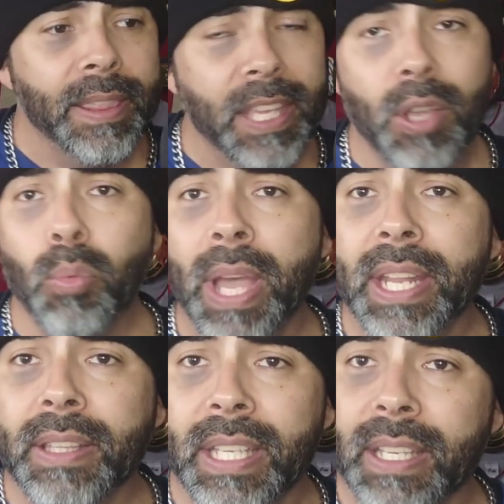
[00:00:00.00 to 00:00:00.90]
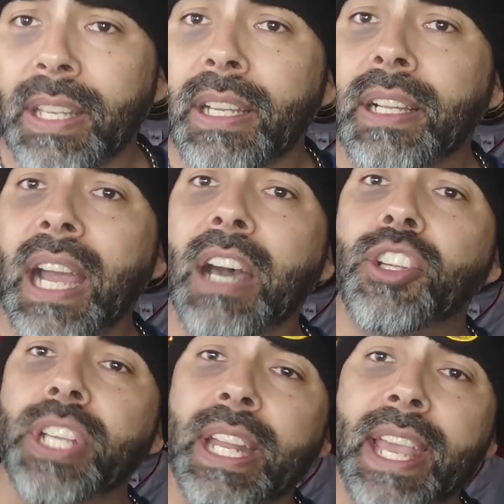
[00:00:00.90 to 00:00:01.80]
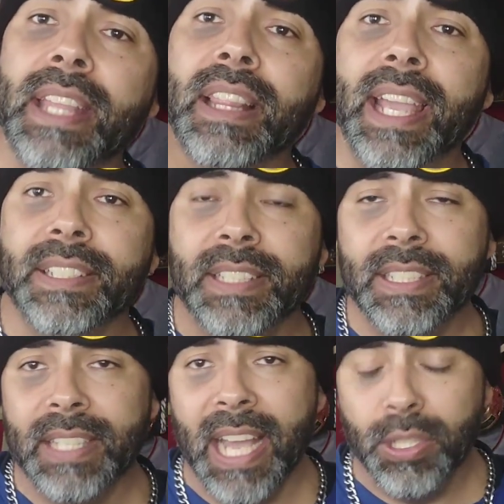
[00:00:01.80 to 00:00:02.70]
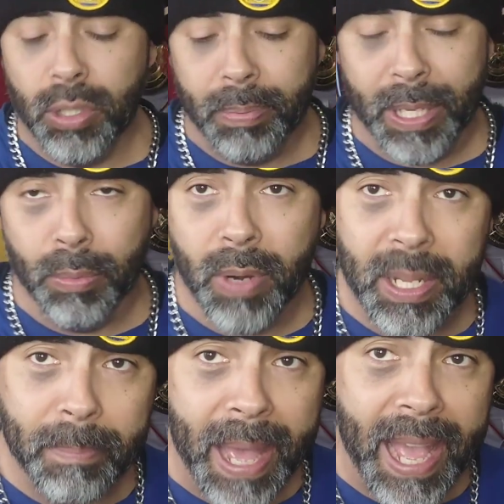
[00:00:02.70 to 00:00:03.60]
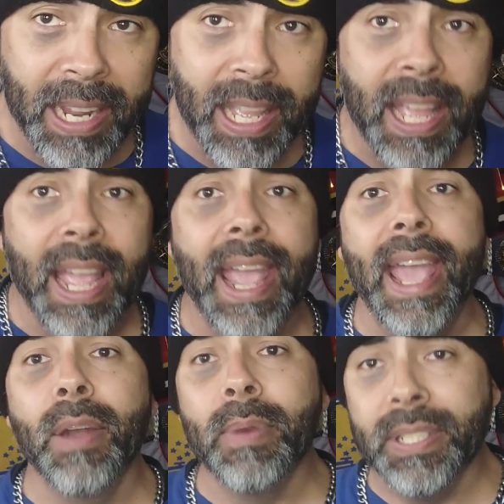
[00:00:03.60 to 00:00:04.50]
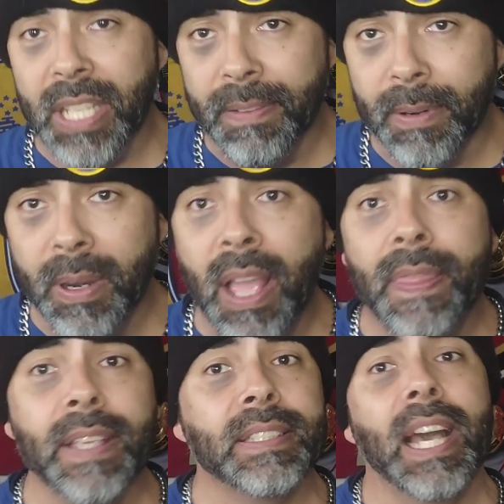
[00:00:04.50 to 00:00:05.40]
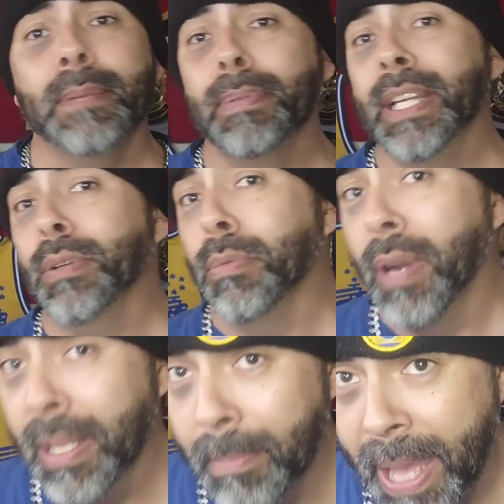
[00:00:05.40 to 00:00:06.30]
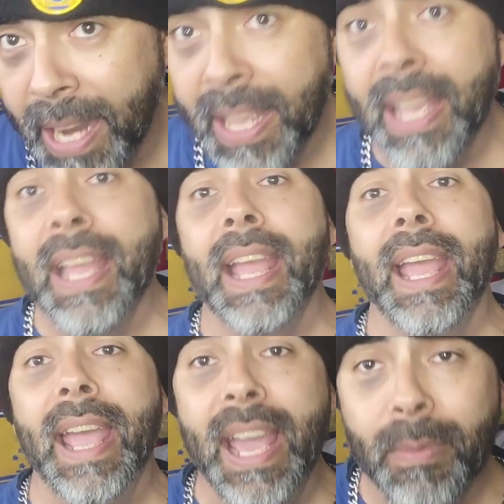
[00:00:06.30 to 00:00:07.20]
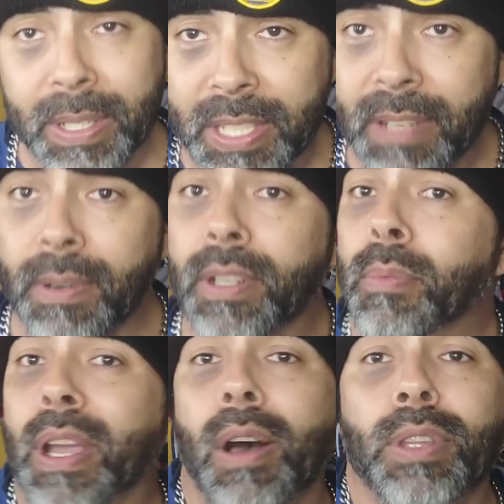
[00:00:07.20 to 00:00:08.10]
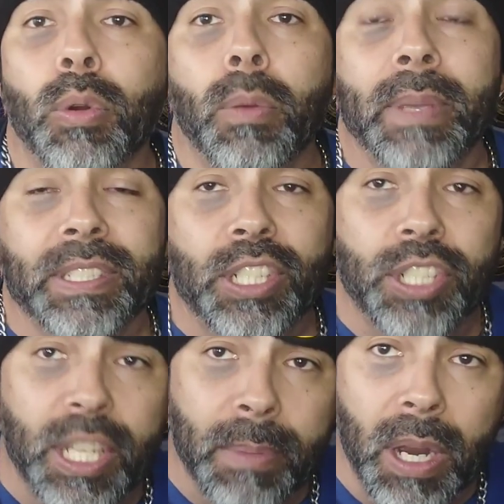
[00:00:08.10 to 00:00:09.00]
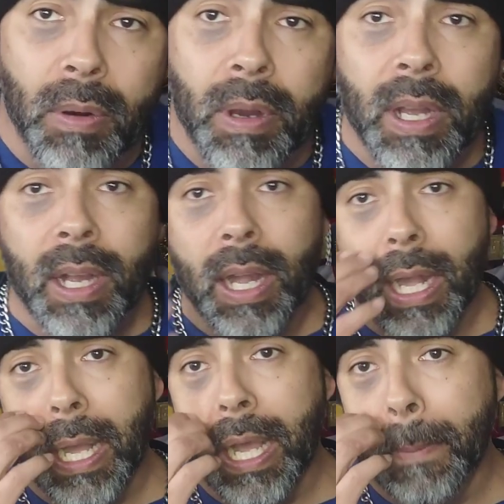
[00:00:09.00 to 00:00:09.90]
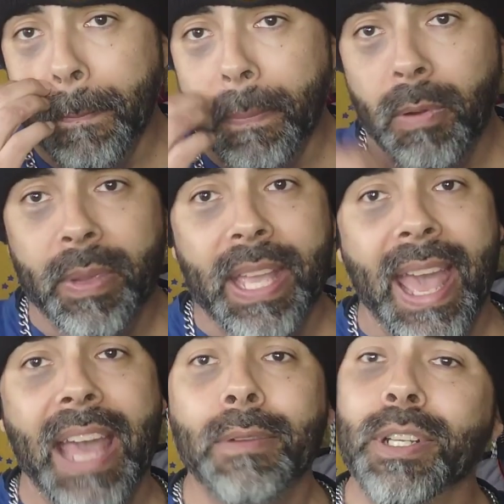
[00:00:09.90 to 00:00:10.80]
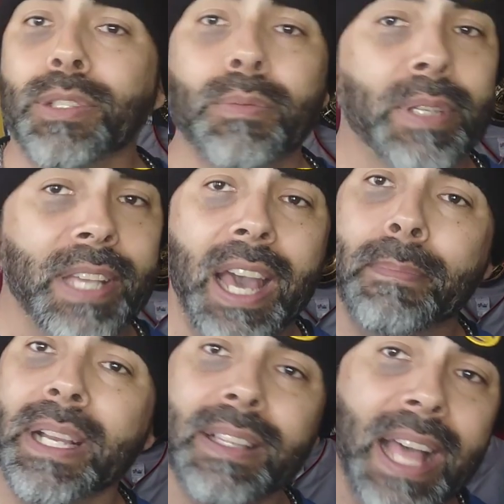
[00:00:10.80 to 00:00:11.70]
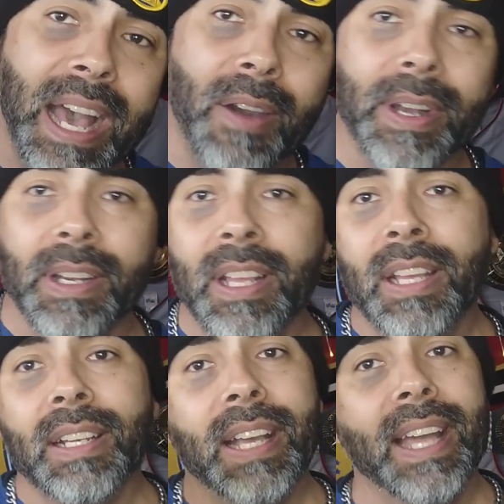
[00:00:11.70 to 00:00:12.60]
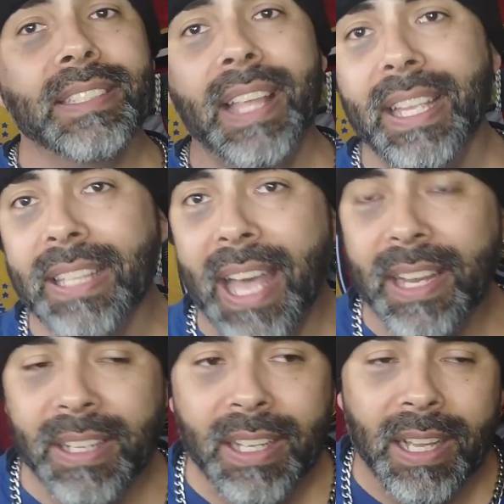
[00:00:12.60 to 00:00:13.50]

Theoretically, Kyle Shanahan likes these guys who can play running back and receiver. This guy played running back and receiver. We all know we're missing Debo. We got McLeod and guys like that.